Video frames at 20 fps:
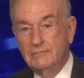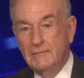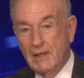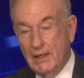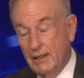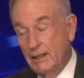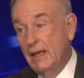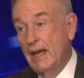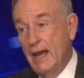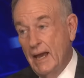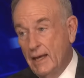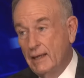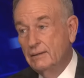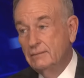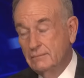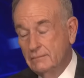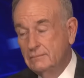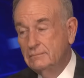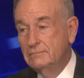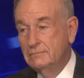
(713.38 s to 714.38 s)
And
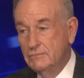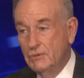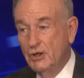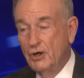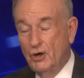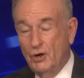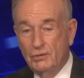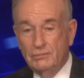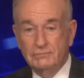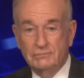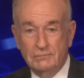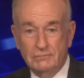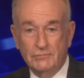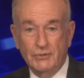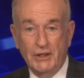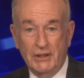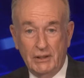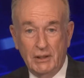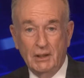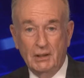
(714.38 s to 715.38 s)
again, you know,
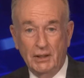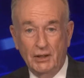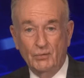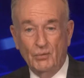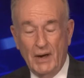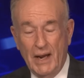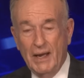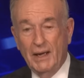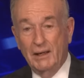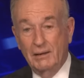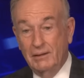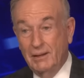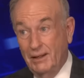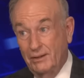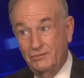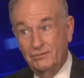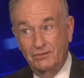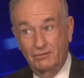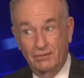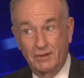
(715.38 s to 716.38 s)
read Killing Reagan.
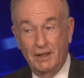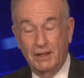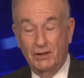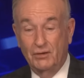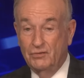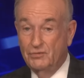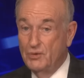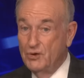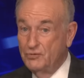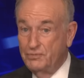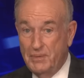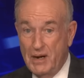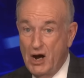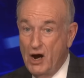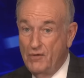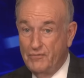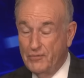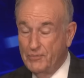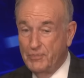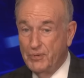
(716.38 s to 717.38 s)
Nancy Reagan's the most
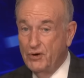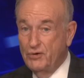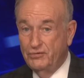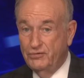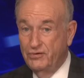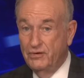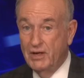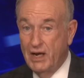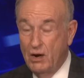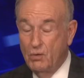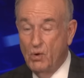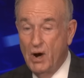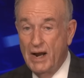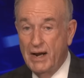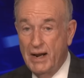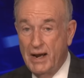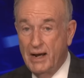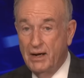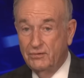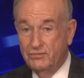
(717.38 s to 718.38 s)
powerful person in that
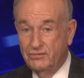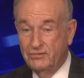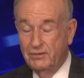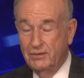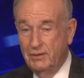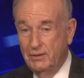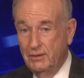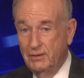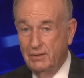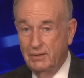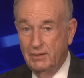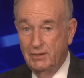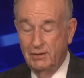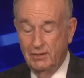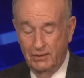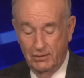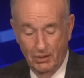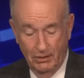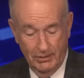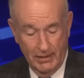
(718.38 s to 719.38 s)
White House.
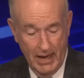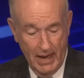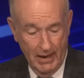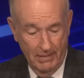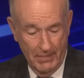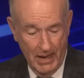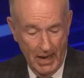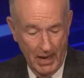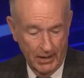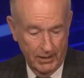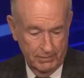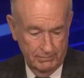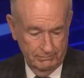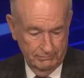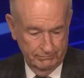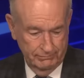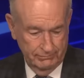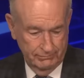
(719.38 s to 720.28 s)
No doubt about it.